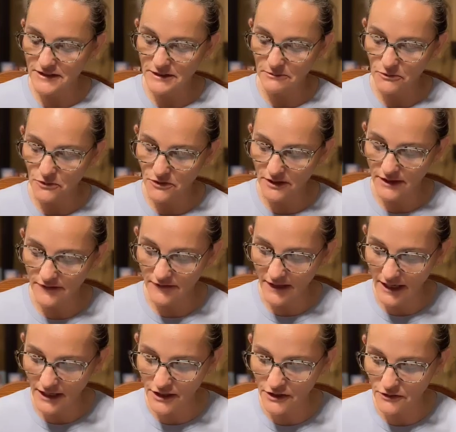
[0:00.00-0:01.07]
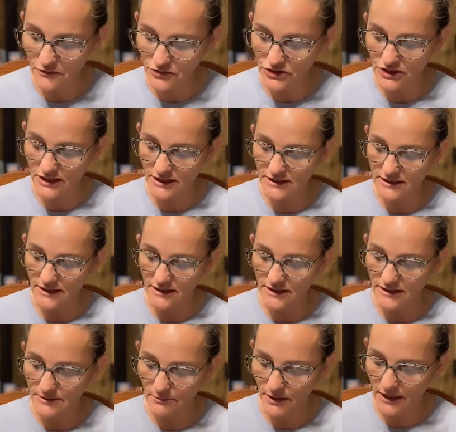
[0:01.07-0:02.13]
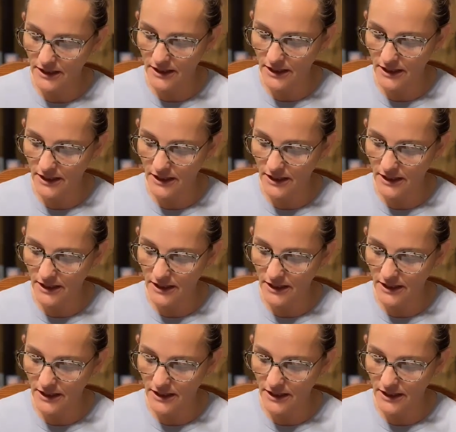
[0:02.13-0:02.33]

there this morning. Thank you, Jesus.